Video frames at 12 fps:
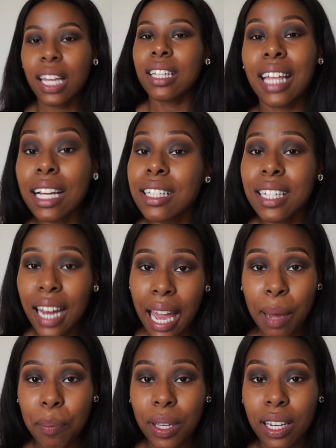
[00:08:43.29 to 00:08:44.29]
That didn't
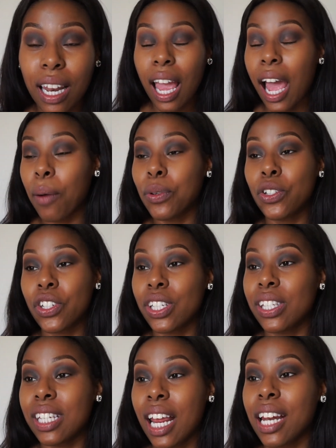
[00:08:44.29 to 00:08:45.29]
happen. I was just
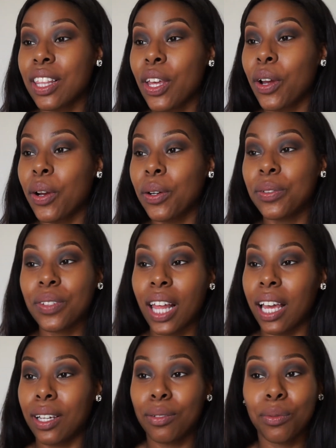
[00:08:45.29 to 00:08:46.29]
standing there,
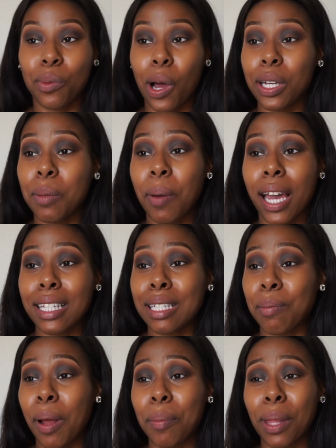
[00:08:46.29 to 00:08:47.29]
like, walking past him.
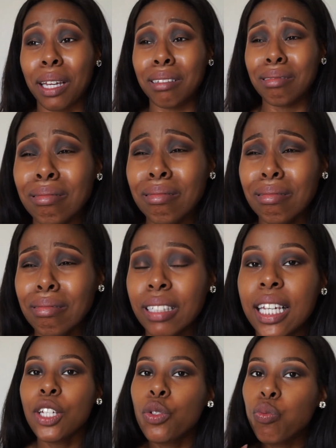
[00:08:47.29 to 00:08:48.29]
I'm like,
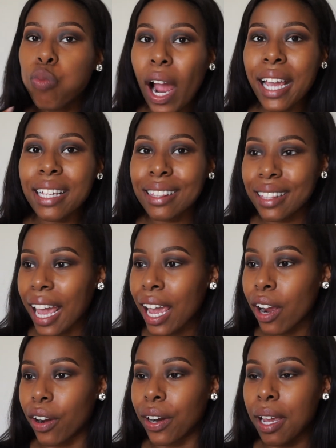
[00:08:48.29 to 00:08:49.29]
he's right
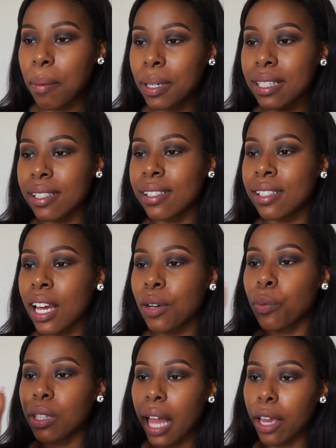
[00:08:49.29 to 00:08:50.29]
there. Him and his son
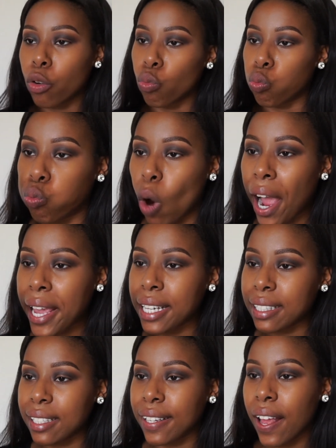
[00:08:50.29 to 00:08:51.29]
were like
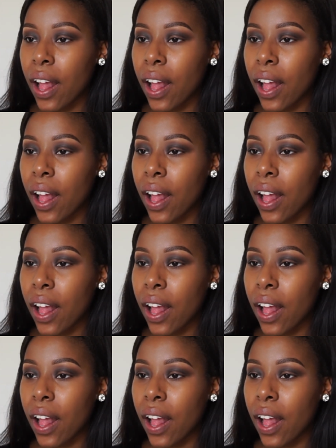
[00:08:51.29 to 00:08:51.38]
right